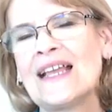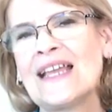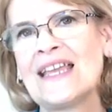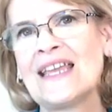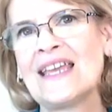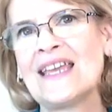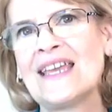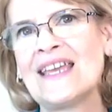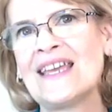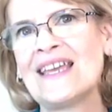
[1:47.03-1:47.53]

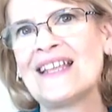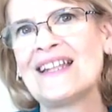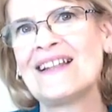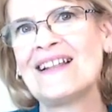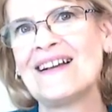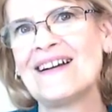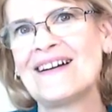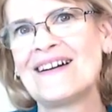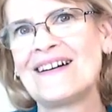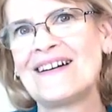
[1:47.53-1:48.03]

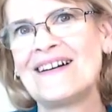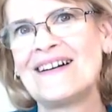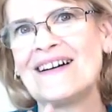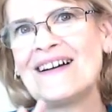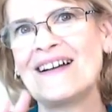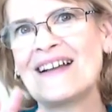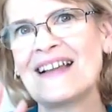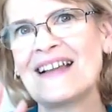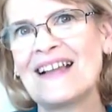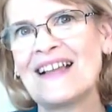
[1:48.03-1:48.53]
in
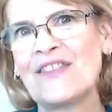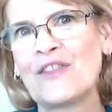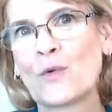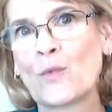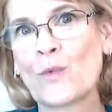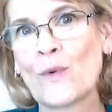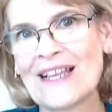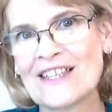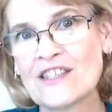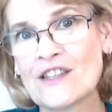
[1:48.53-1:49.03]
uh, in the
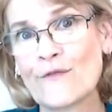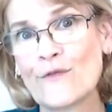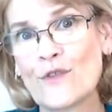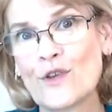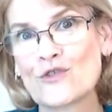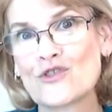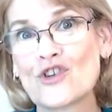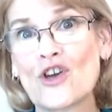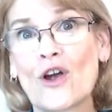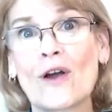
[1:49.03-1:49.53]
rest of
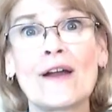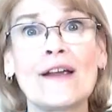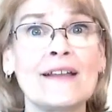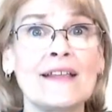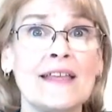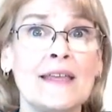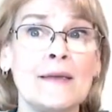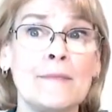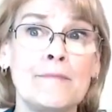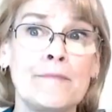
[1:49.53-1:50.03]
your chart,
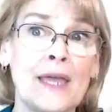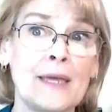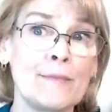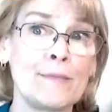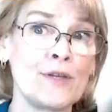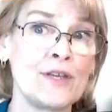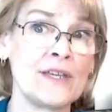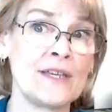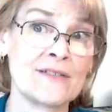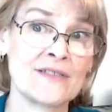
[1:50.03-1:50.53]
it
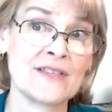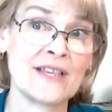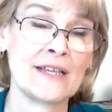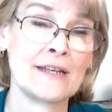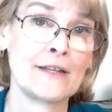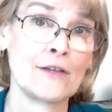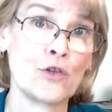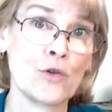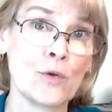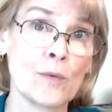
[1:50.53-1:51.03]
maybe it's
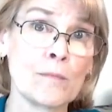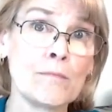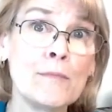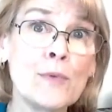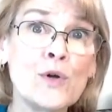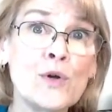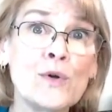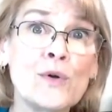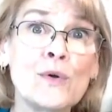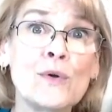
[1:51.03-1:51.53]
hitting your
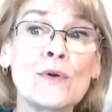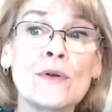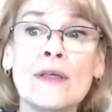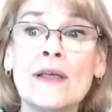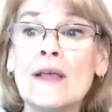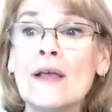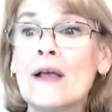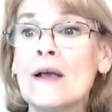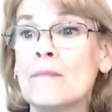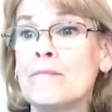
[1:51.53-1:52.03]
moon,
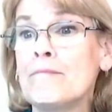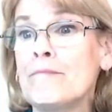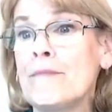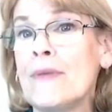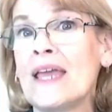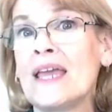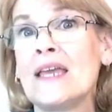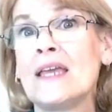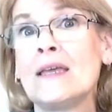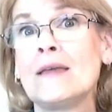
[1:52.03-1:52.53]

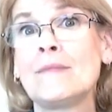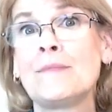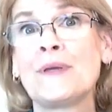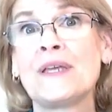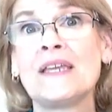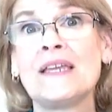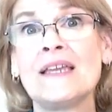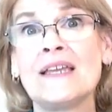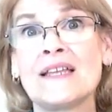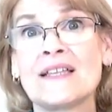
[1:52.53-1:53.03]

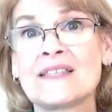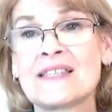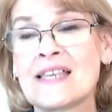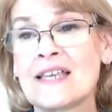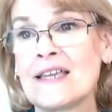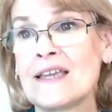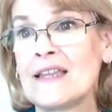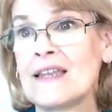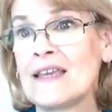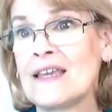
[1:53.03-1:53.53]
maybe it's
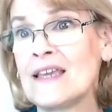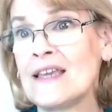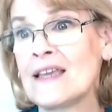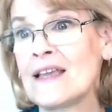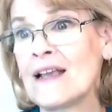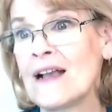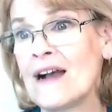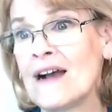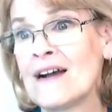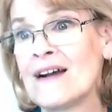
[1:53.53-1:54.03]

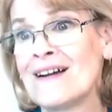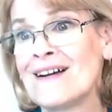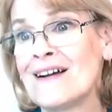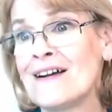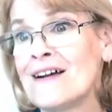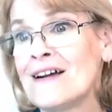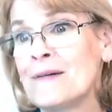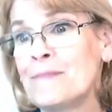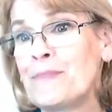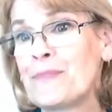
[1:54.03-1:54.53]
hitting
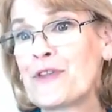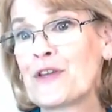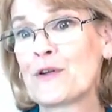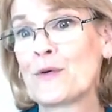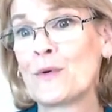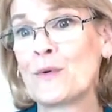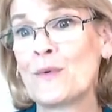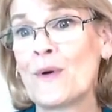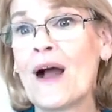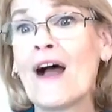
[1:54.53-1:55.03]
uh, you
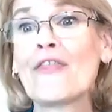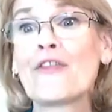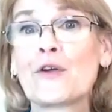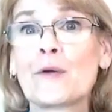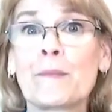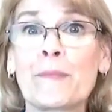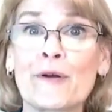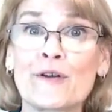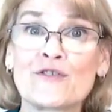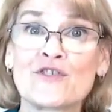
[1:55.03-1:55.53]
know
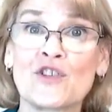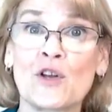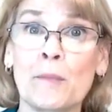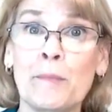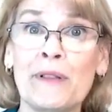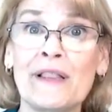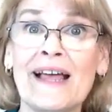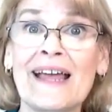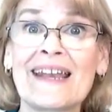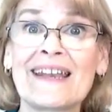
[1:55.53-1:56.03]
other personal
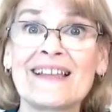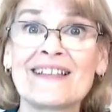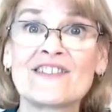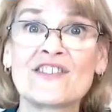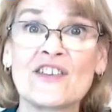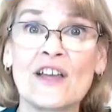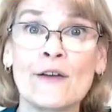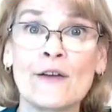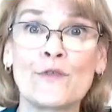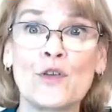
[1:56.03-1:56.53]

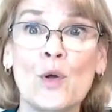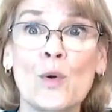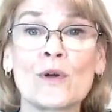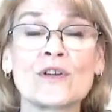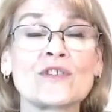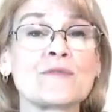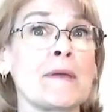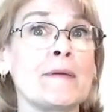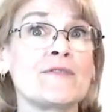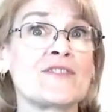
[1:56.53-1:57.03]
planets of
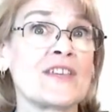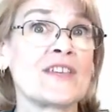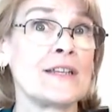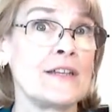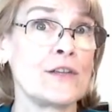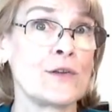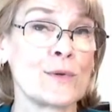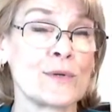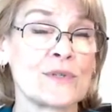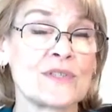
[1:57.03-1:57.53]
yours, maybe it's
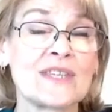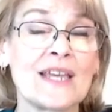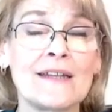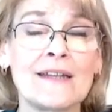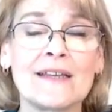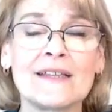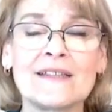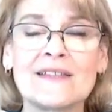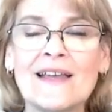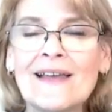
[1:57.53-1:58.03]
hitting your
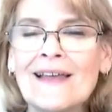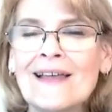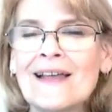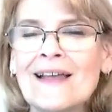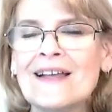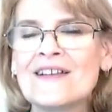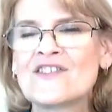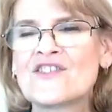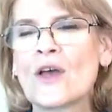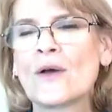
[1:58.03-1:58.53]
ascendant.
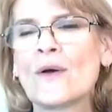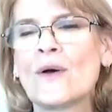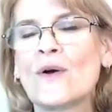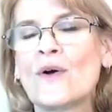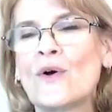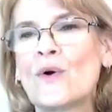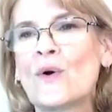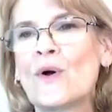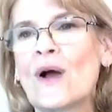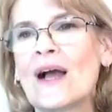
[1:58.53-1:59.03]

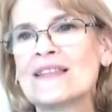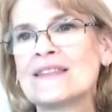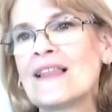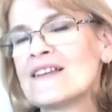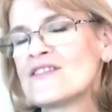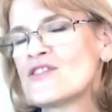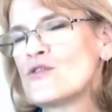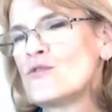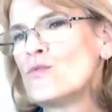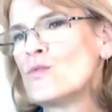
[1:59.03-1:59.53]
So
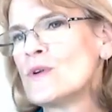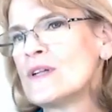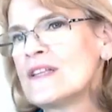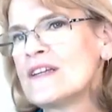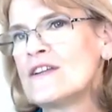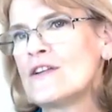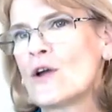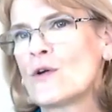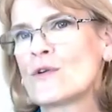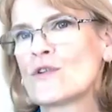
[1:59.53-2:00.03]
unless you
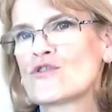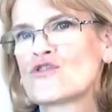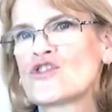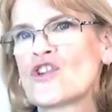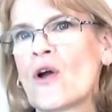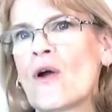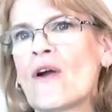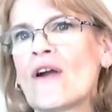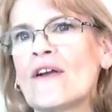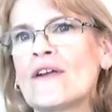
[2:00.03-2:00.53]
really know your
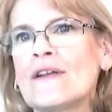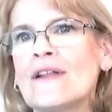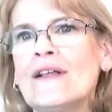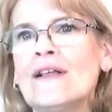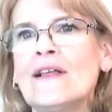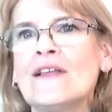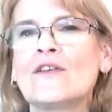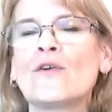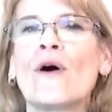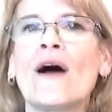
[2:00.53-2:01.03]
chart,
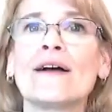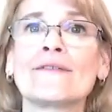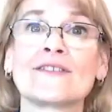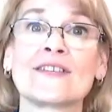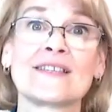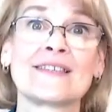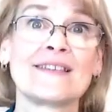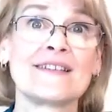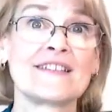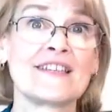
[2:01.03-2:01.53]
you'll have to
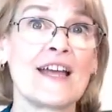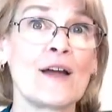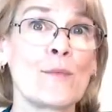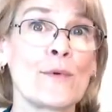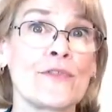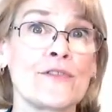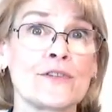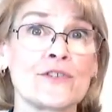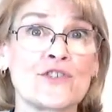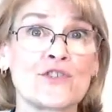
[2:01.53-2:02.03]
sit down with an